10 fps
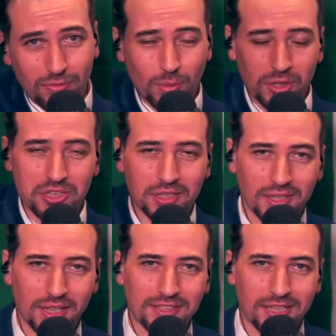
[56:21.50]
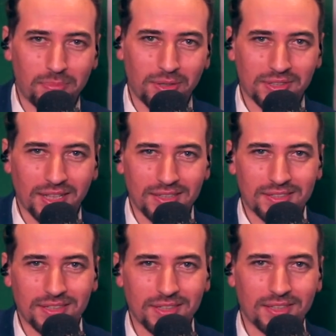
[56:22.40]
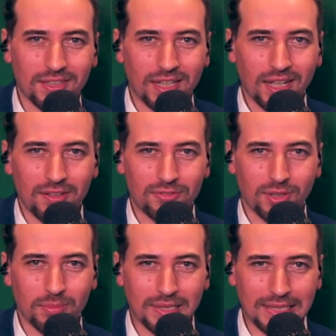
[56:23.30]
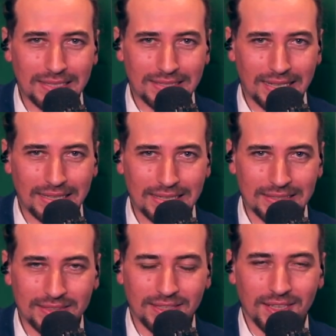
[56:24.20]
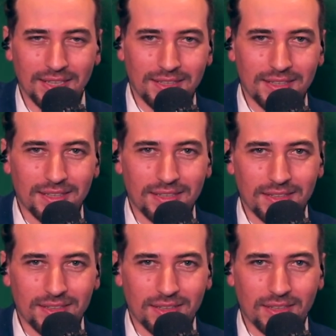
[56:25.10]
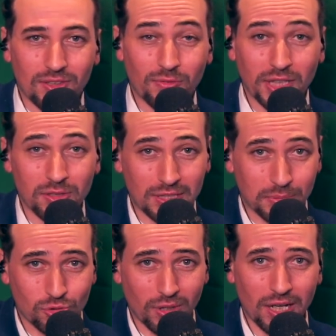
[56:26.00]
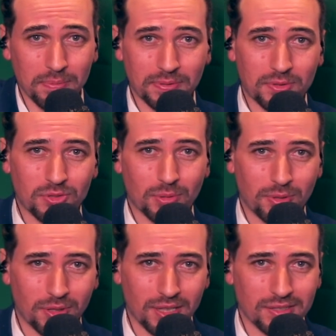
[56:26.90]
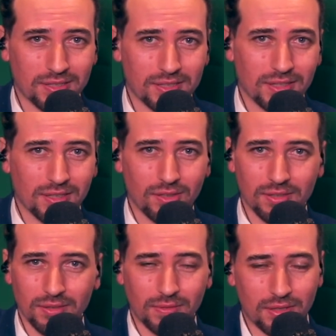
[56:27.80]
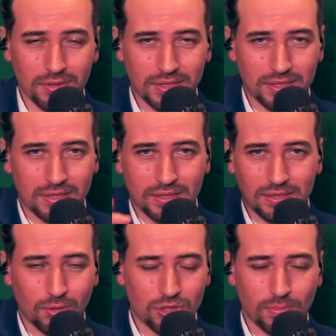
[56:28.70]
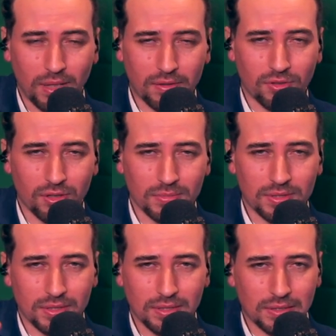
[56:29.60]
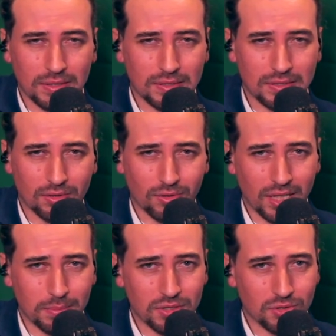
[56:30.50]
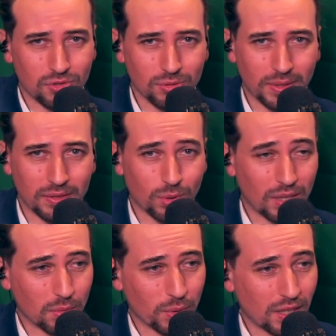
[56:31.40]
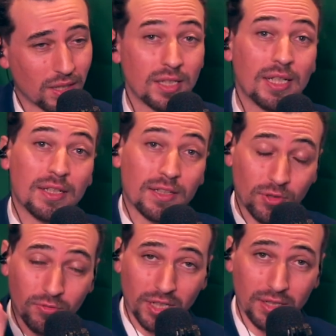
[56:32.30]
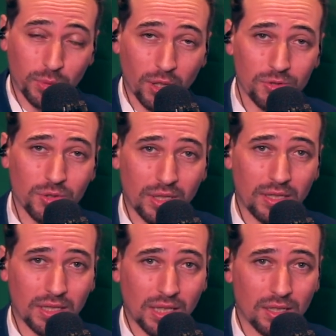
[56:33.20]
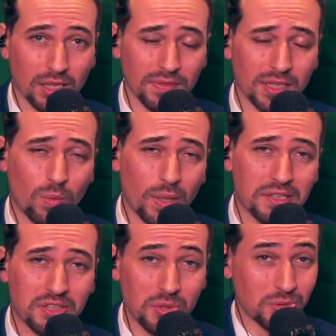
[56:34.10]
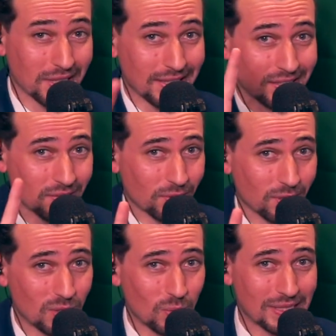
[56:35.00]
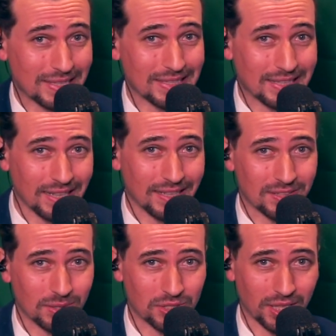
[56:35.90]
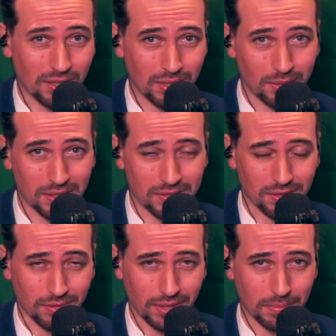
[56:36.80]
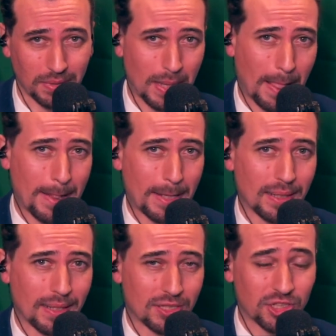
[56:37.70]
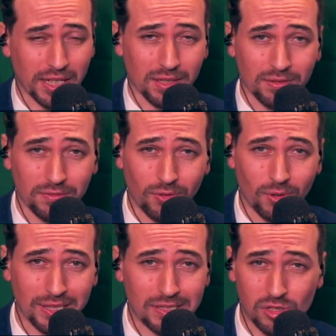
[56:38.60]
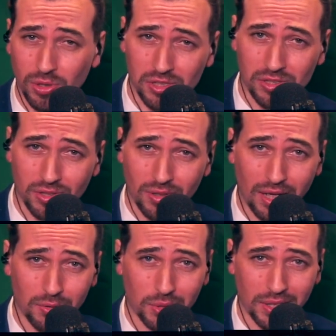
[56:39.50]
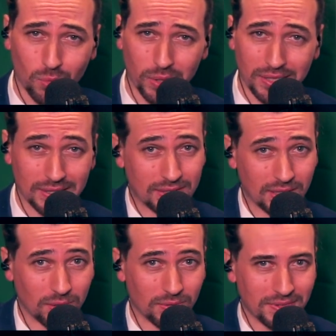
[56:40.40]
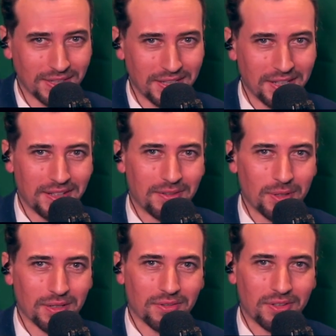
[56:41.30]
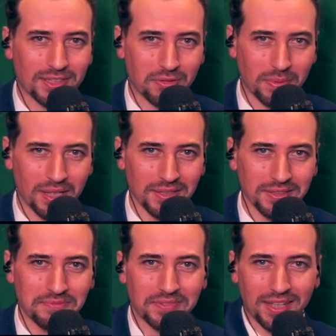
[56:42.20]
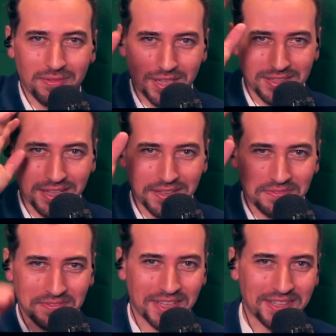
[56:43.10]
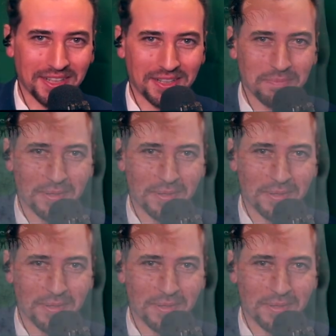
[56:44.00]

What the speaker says: watching the heysal podcast here live from Italia, and don't forget to subscribe to support us on the various social platforms, Instagram and YouTube and wherever we are. Don't forget we also are giving away 2 tickets for Louis C.K. So check out our Instagram channel for instructions on how you can win. So, well, thanks everybody. Have a nice day. Take care. Bye